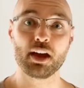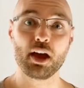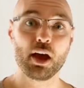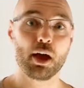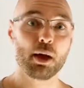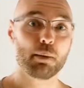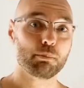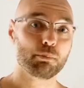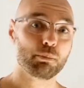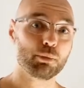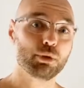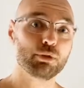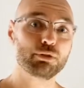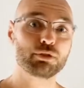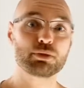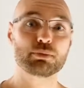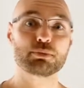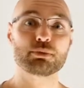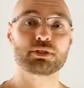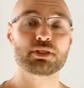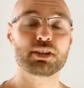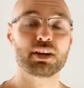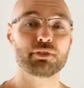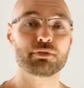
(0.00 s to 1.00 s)
Move some
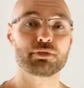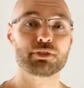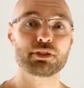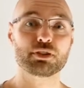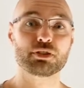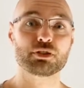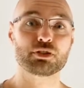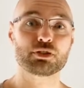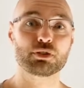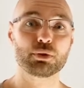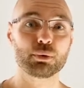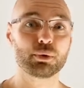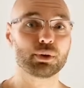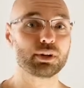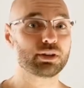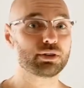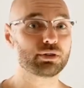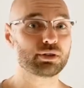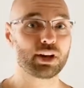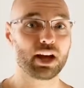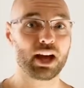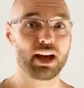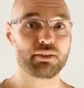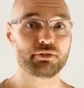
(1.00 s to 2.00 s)
stuff into storage,
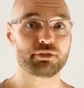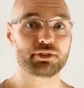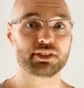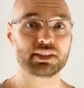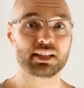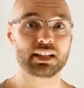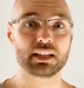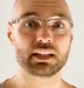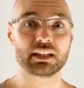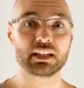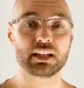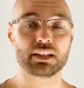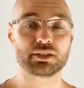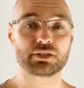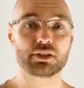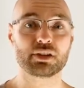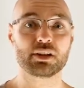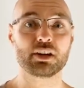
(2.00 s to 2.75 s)
have a declutter,